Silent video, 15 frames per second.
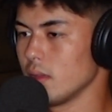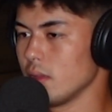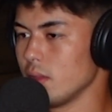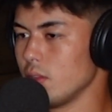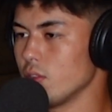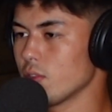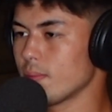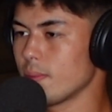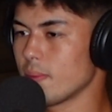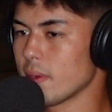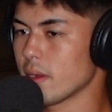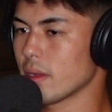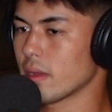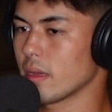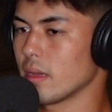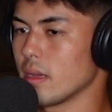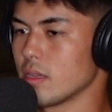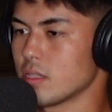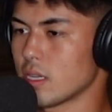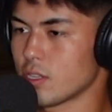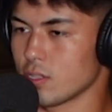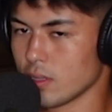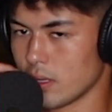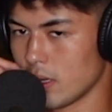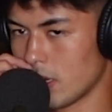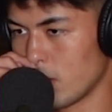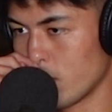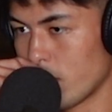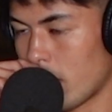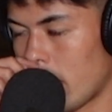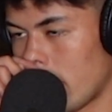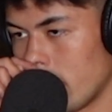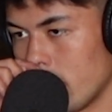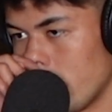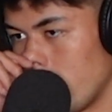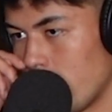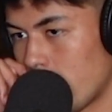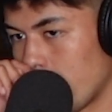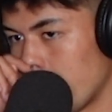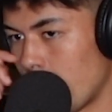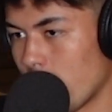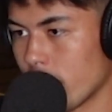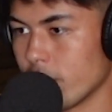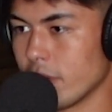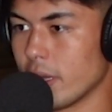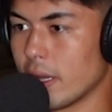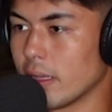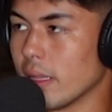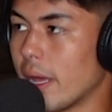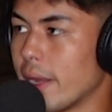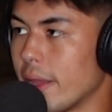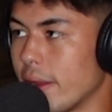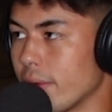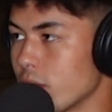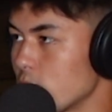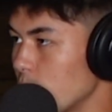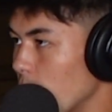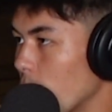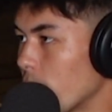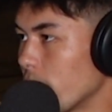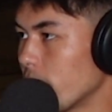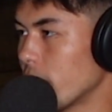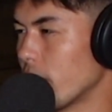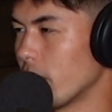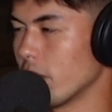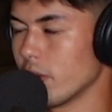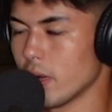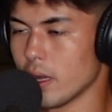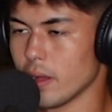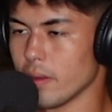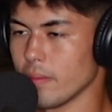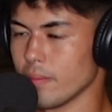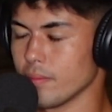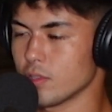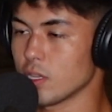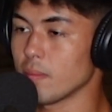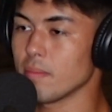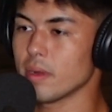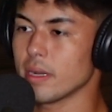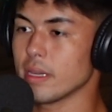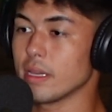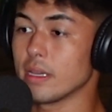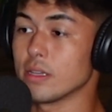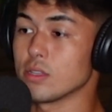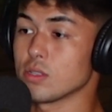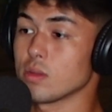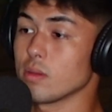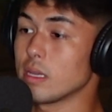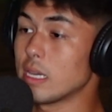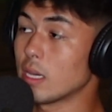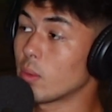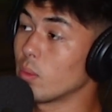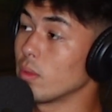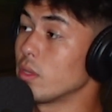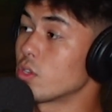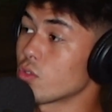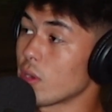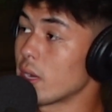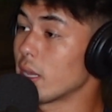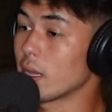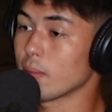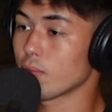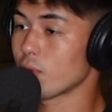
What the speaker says: you're preparing essentially in your head a modern day gladiator sport. You know, somebody is equally training,